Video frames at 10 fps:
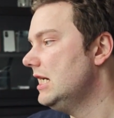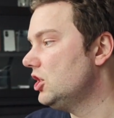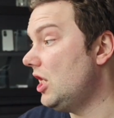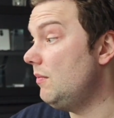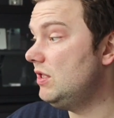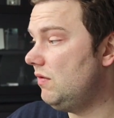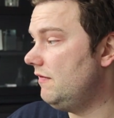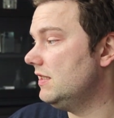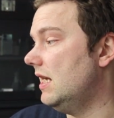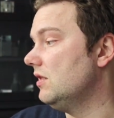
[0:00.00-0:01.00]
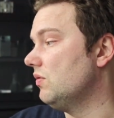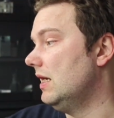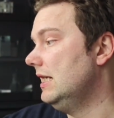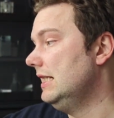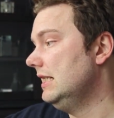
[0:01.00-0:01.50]
Xiaomi 12S
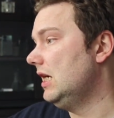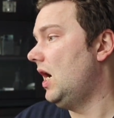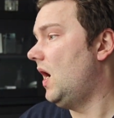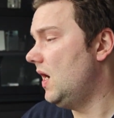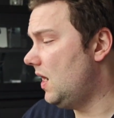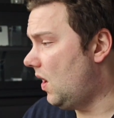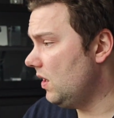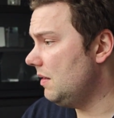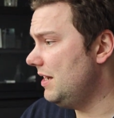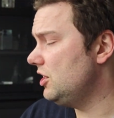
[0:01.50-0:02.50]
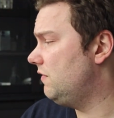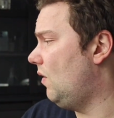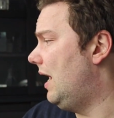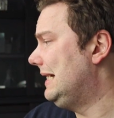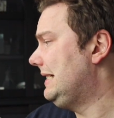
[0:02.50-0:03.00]
Ultra, Honor Magic
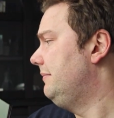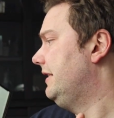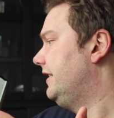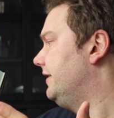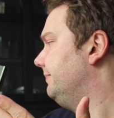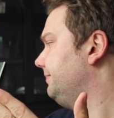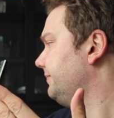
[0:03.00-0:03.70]
4 Ultimate,